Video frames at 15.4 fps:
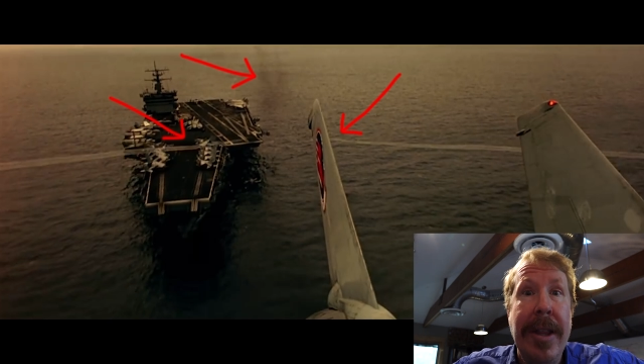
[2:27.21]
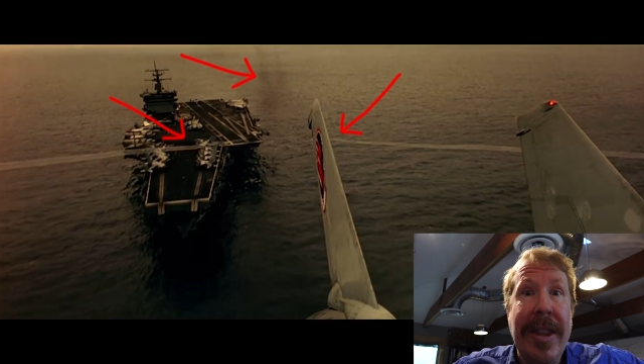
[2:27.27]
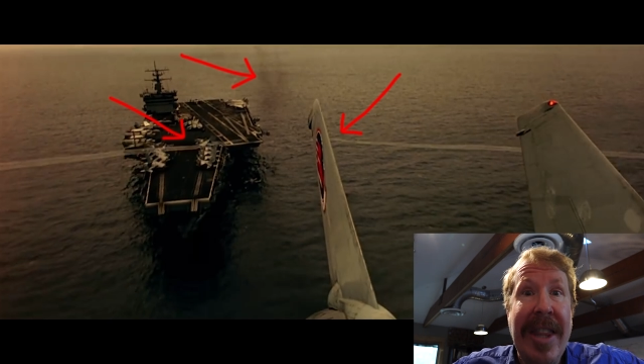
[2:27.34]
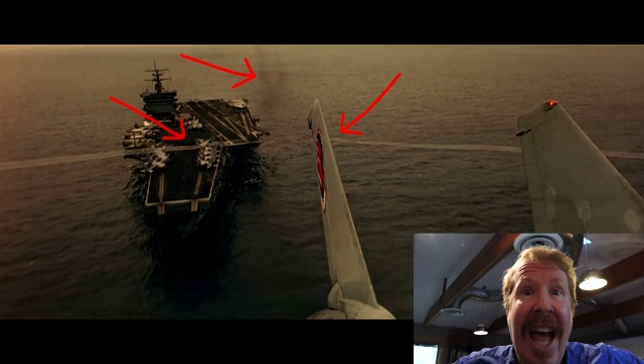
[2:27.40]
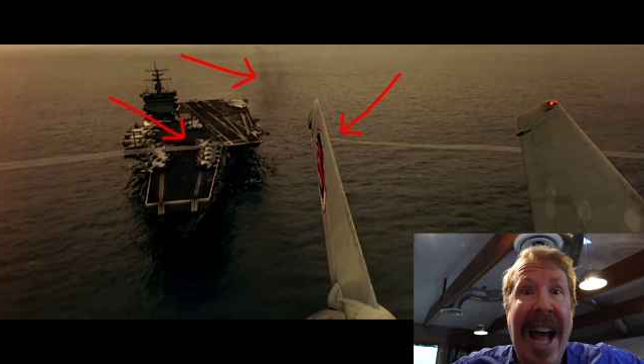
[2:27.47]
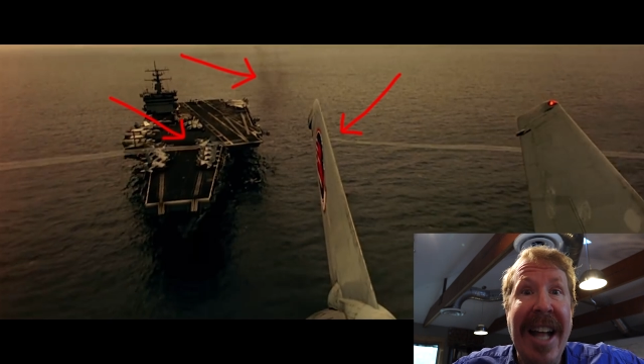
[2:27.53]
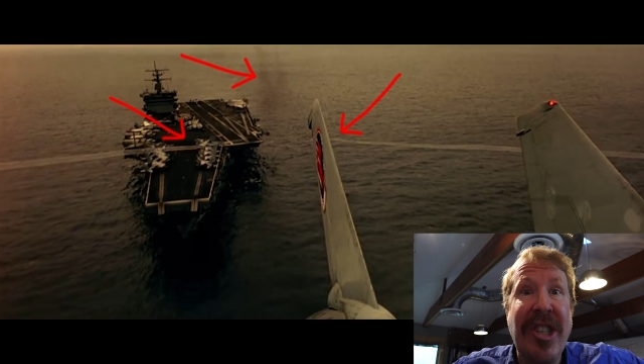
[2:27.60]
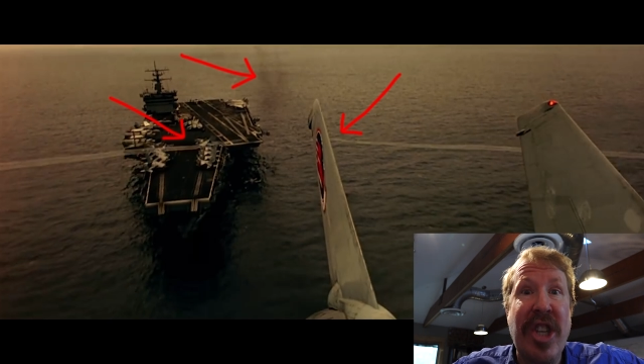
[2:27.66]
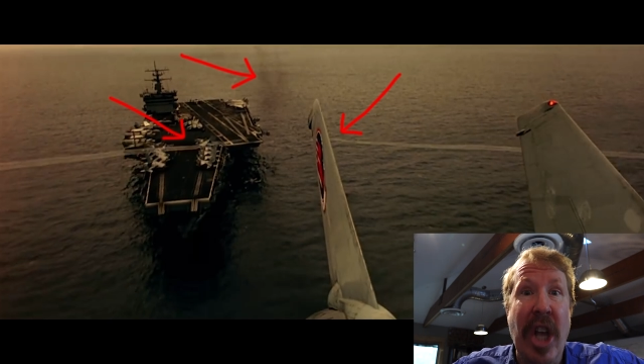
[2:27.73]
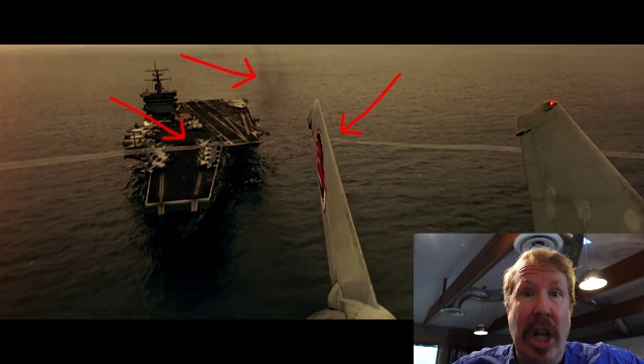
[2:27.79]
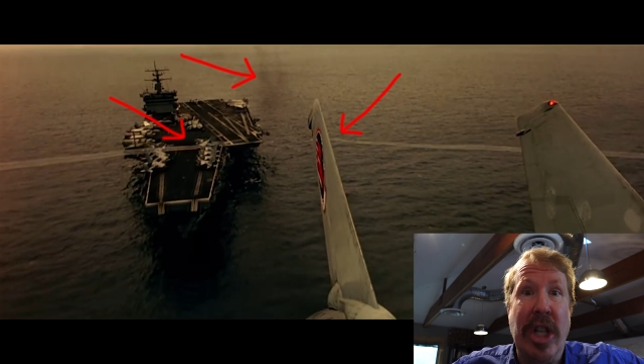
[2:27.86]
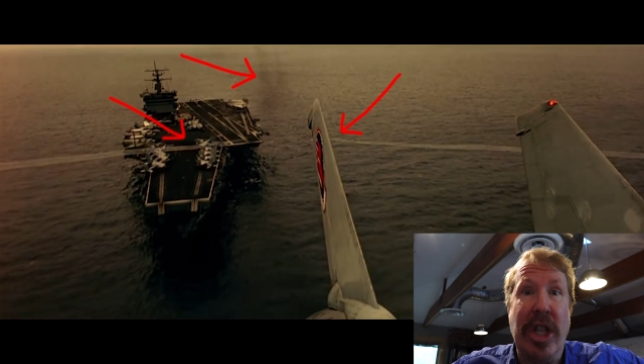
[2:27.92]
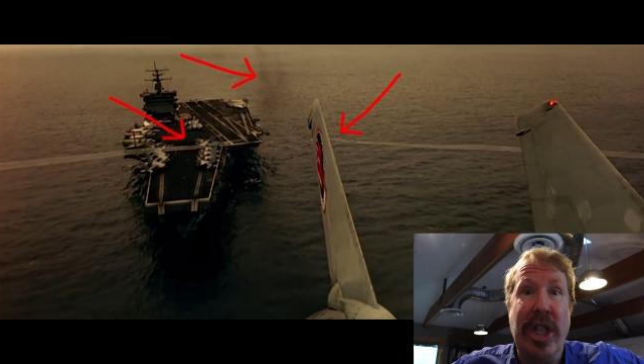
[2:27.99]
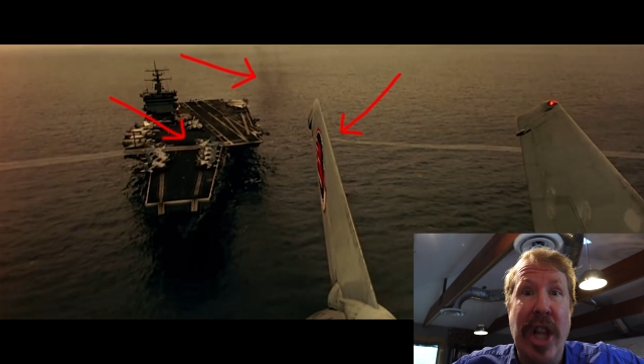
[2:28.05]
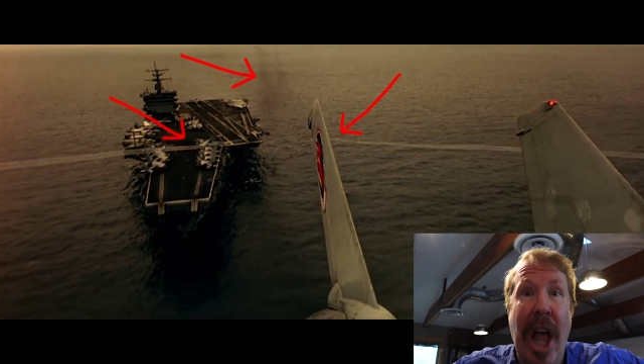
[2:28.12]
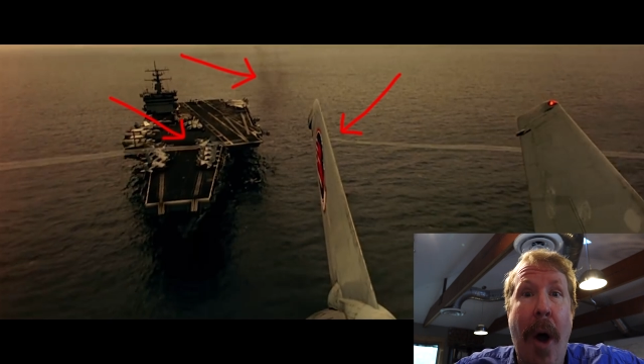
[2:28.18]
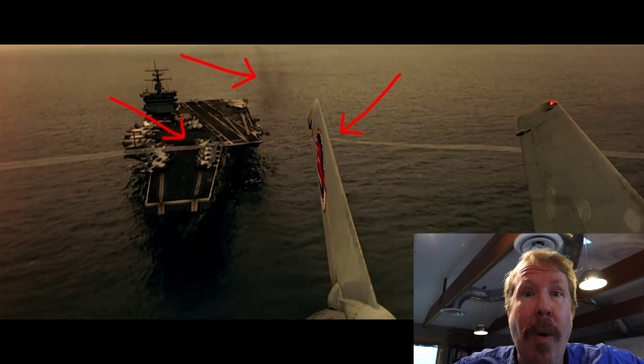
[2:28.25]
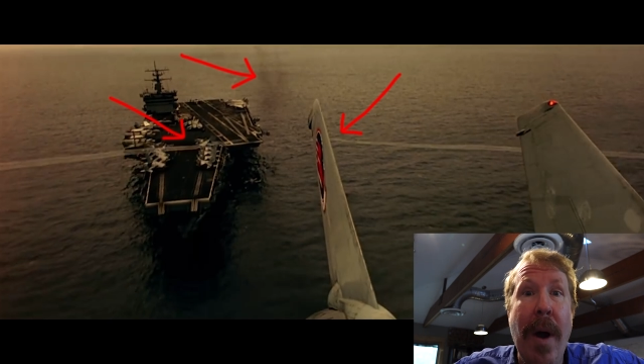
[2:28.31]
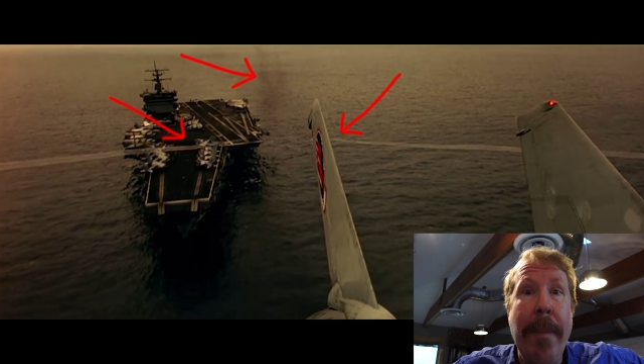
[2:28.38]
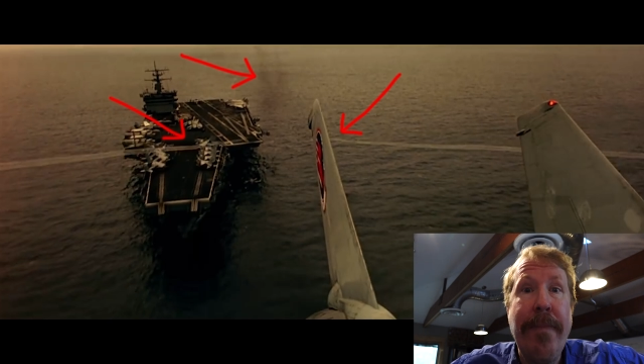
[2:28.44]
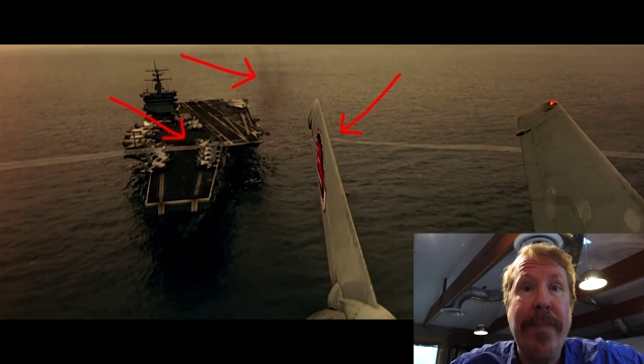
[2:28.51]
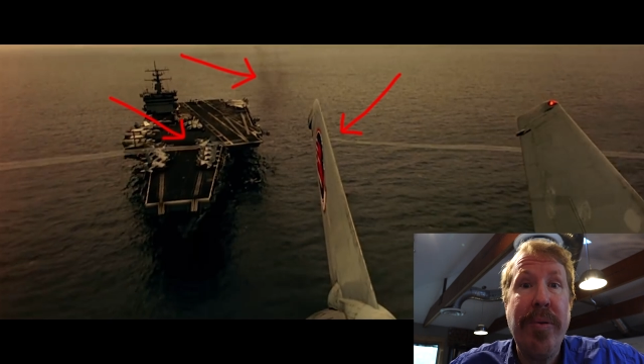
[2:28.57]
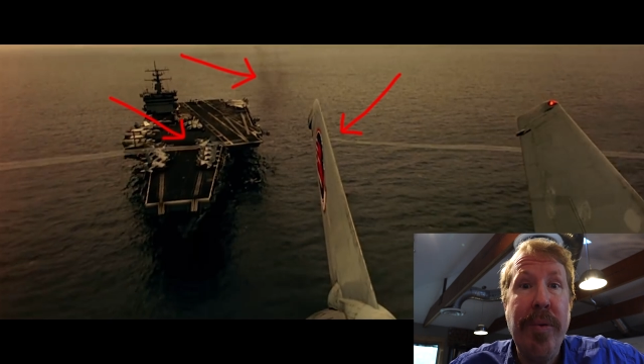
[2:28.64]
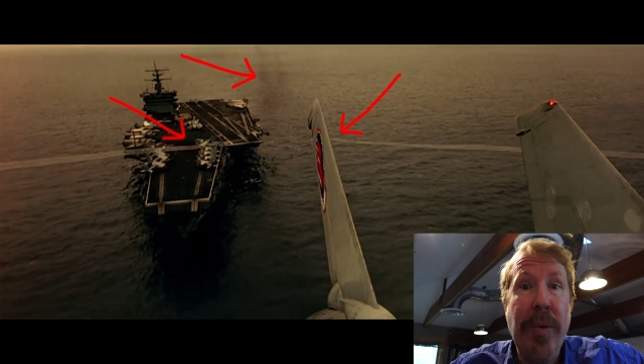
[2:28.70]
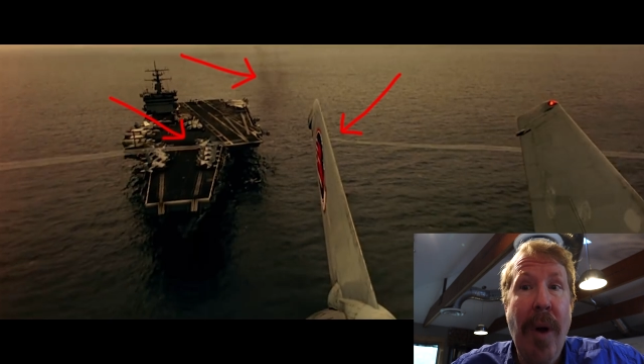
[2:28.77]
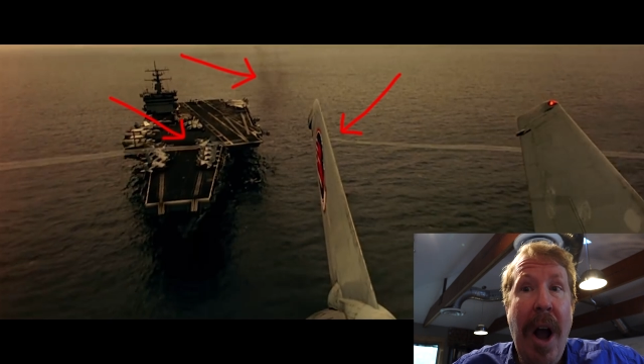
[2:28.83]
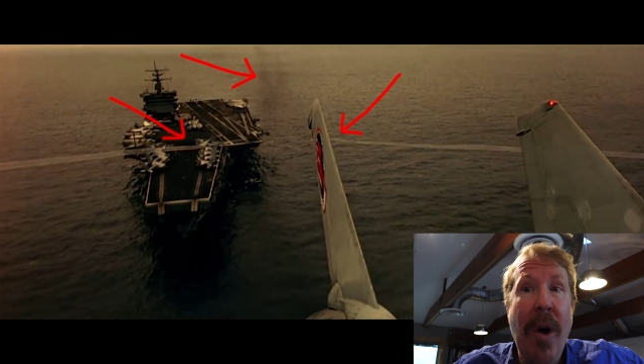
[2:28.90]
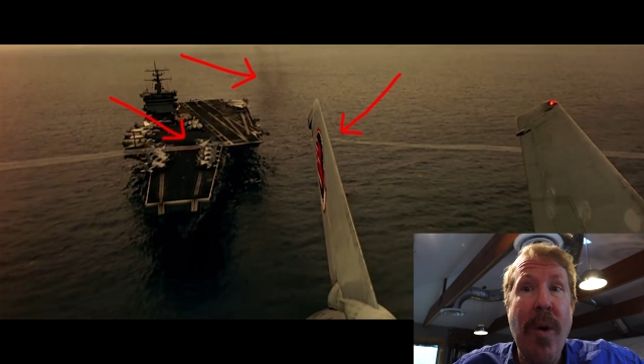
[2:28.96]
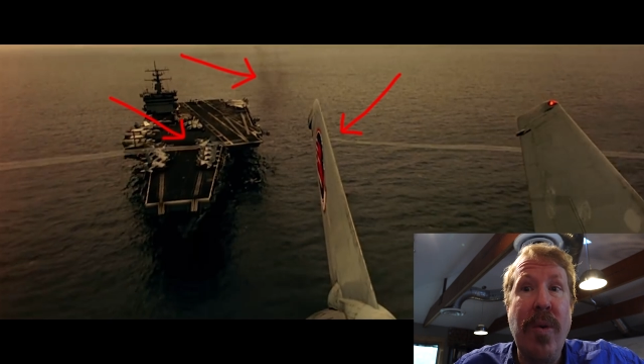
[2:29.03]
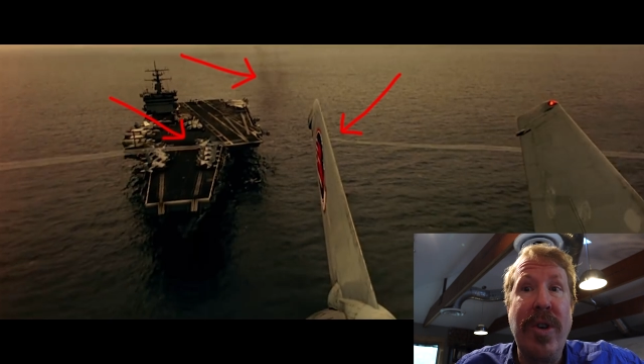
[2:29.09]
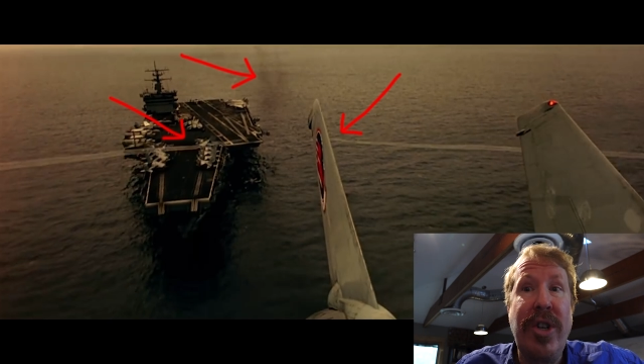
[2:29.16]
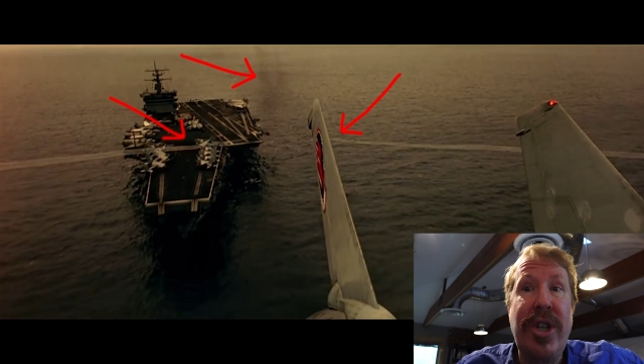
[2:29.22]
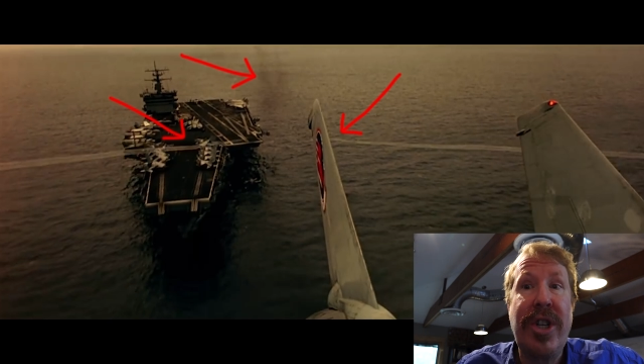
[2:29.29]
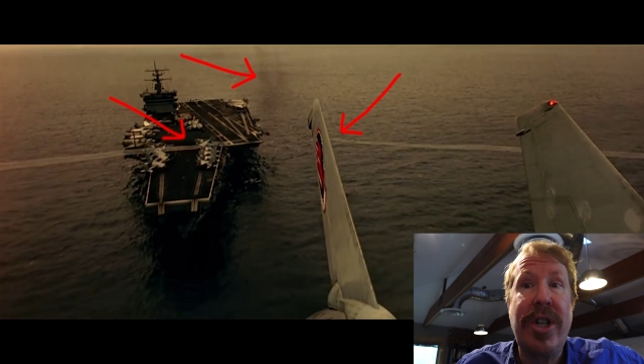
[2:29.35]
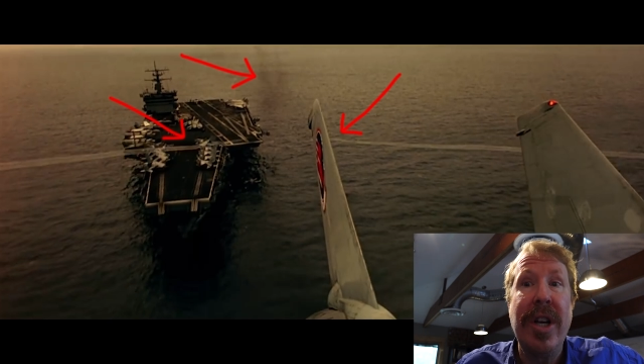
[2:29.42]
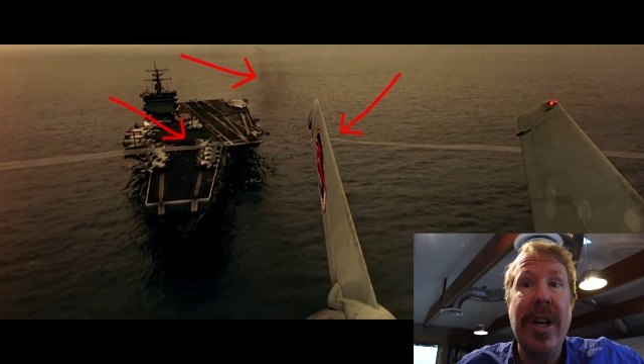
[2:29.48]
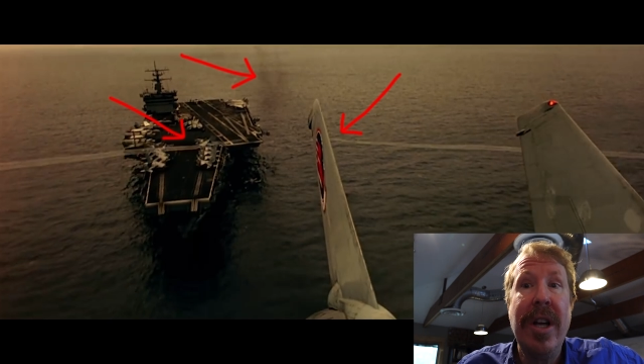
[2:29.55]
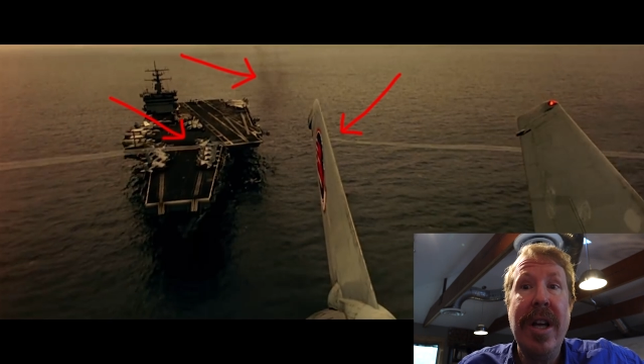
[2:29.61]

That's a low approach.